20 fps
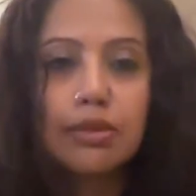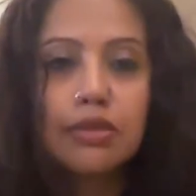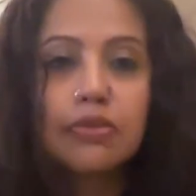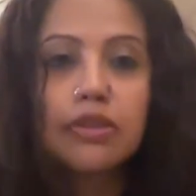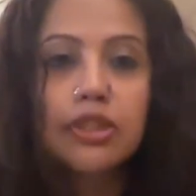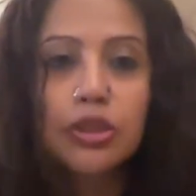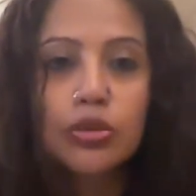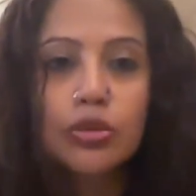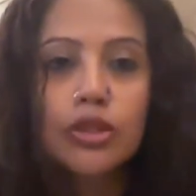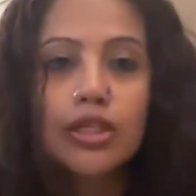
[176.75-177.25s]
we
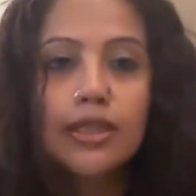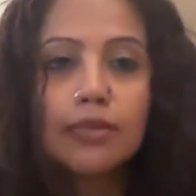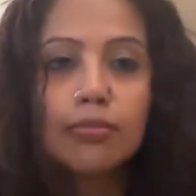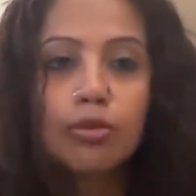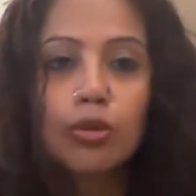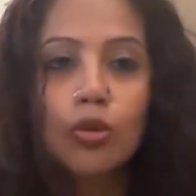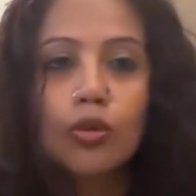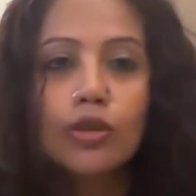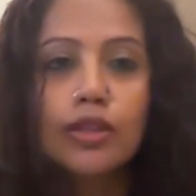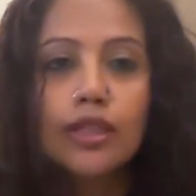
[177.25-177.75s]
used to
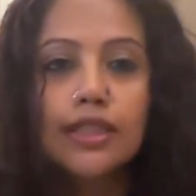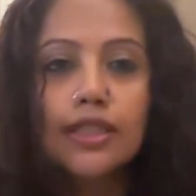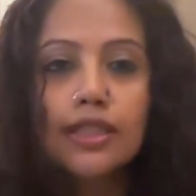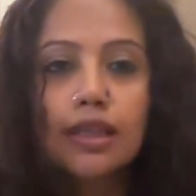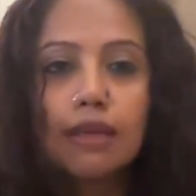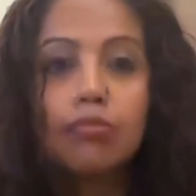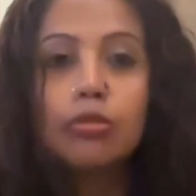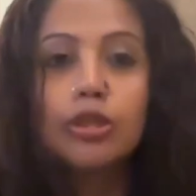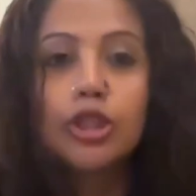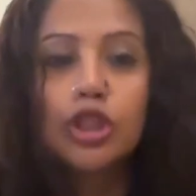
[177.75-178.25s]
explore is
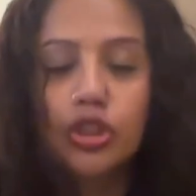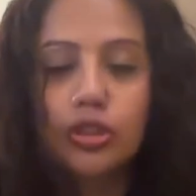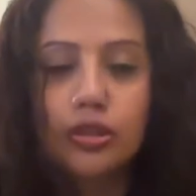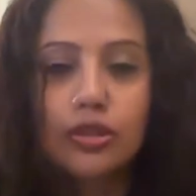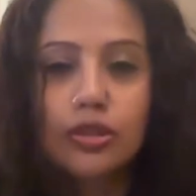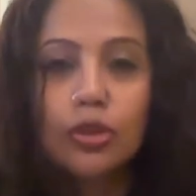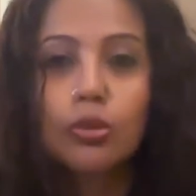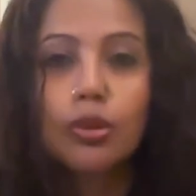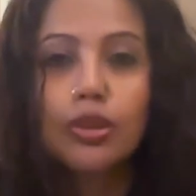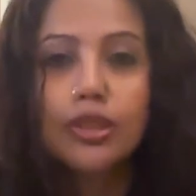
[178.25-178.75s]

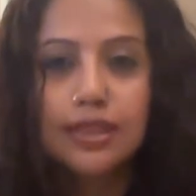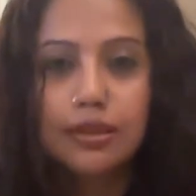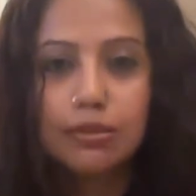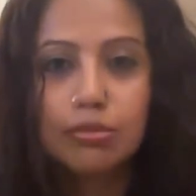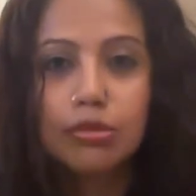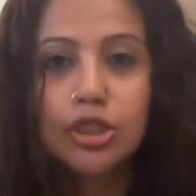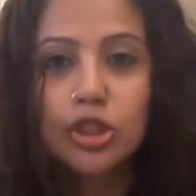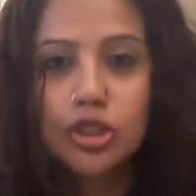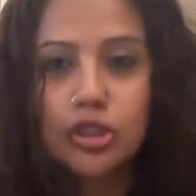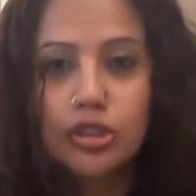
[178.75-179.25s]
ambition. So what is
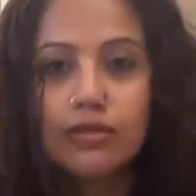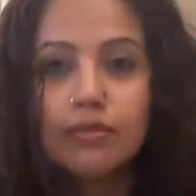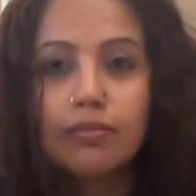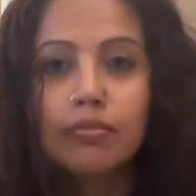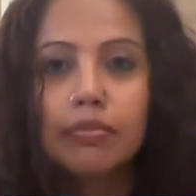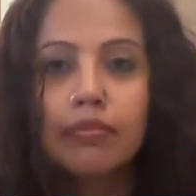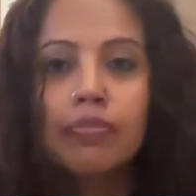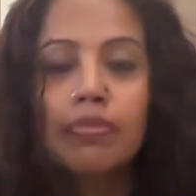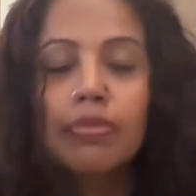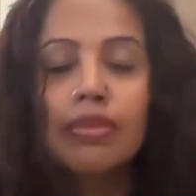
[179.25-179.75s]
ambition?
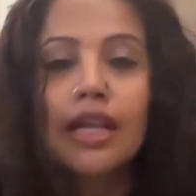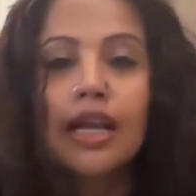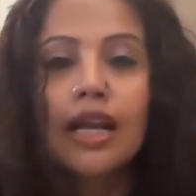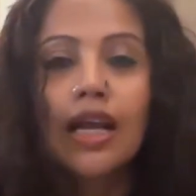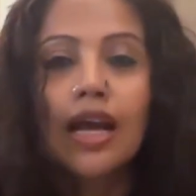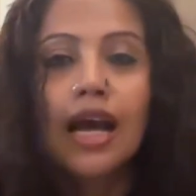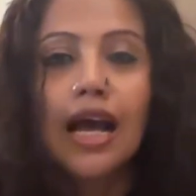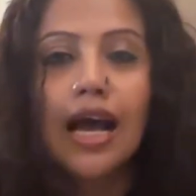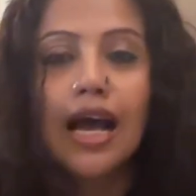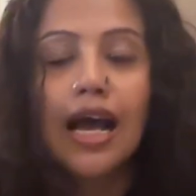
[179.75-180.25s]

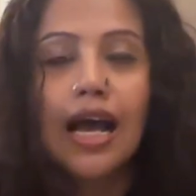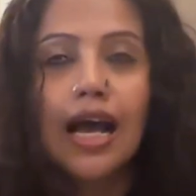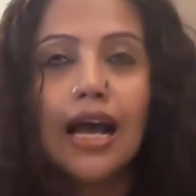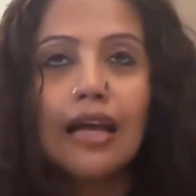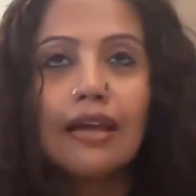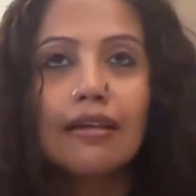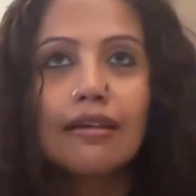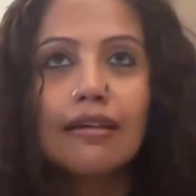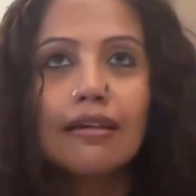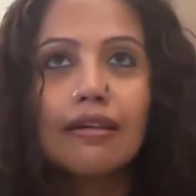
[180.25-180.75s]

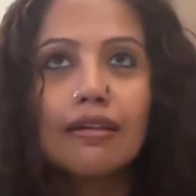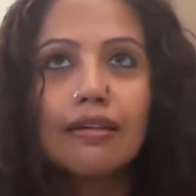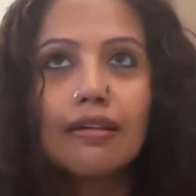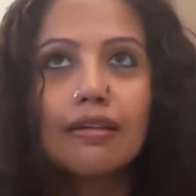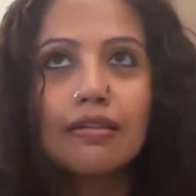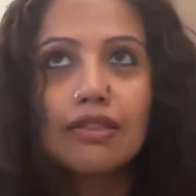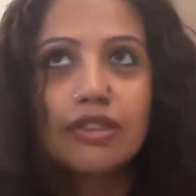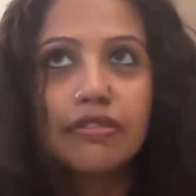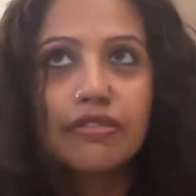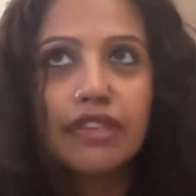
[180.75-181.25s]
And there
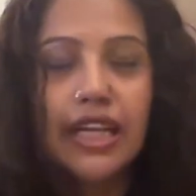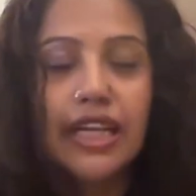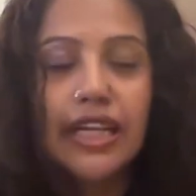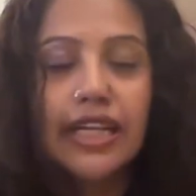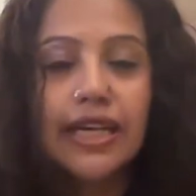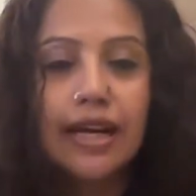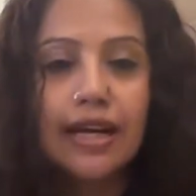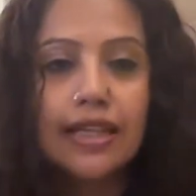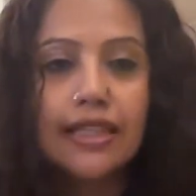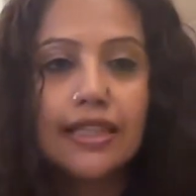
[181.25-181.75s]
was a very
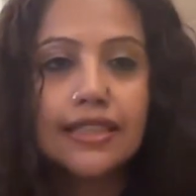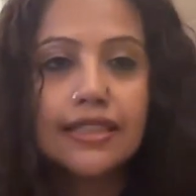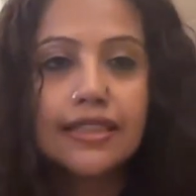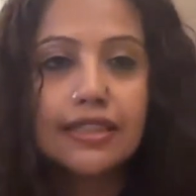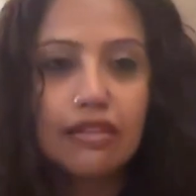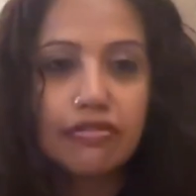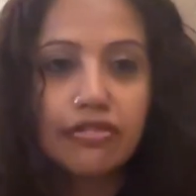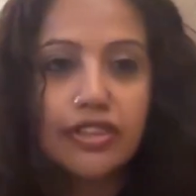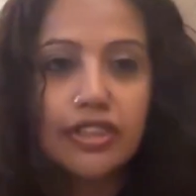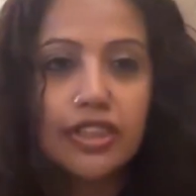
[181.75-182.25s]
nice
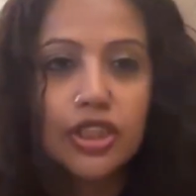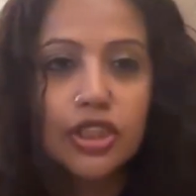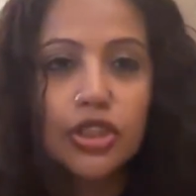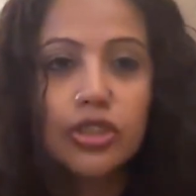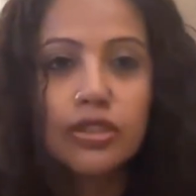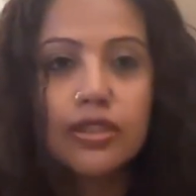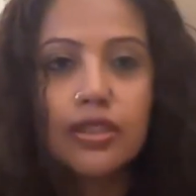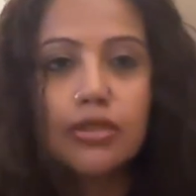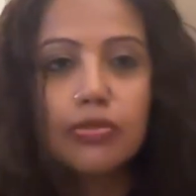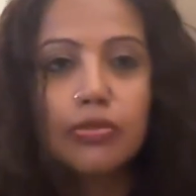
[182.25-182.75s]

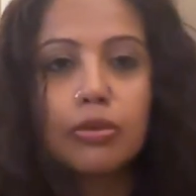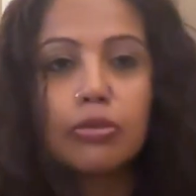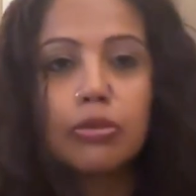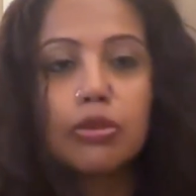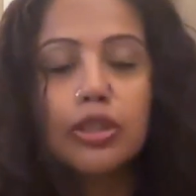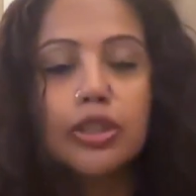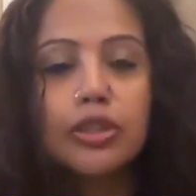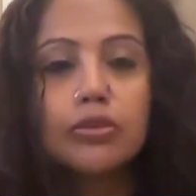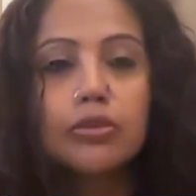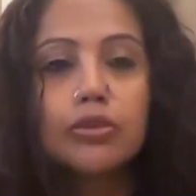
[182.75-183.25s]
definition that we
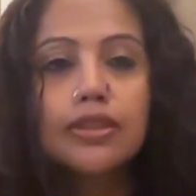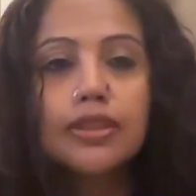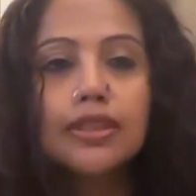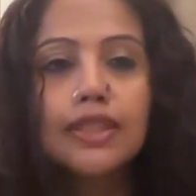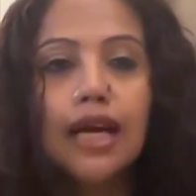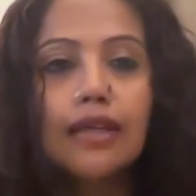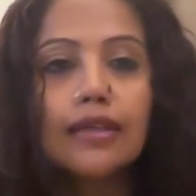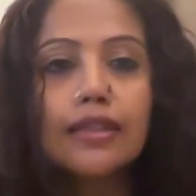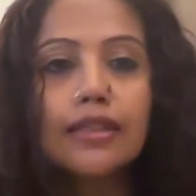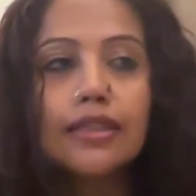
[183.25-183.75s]
would use.
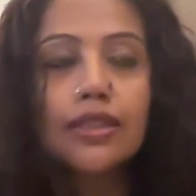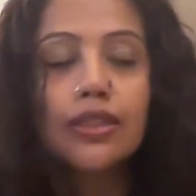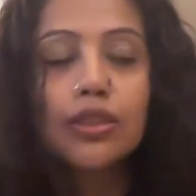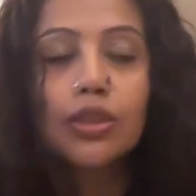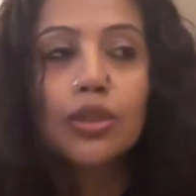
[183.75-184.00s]
That is,